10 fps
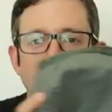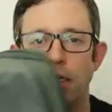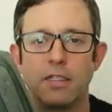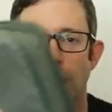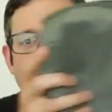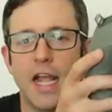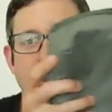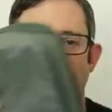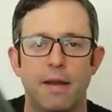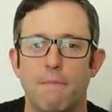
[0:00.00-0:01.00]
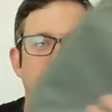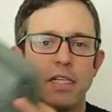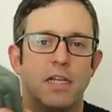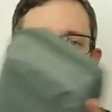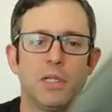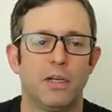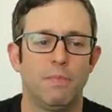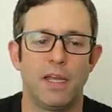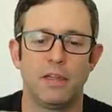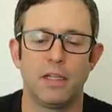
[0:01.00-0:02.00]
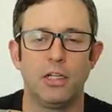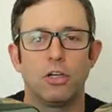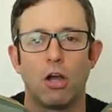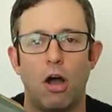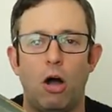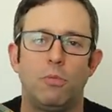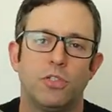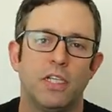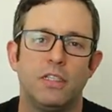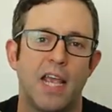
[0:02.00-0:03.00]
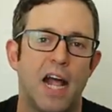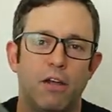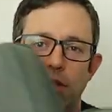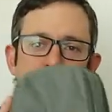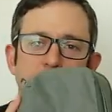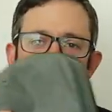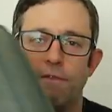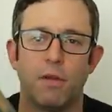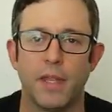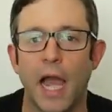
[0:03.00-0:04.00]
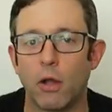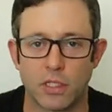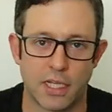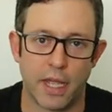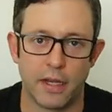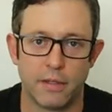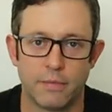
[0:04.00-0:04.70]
because I kind of get them mixed up a little bit. They look almost exactly the same from the outside.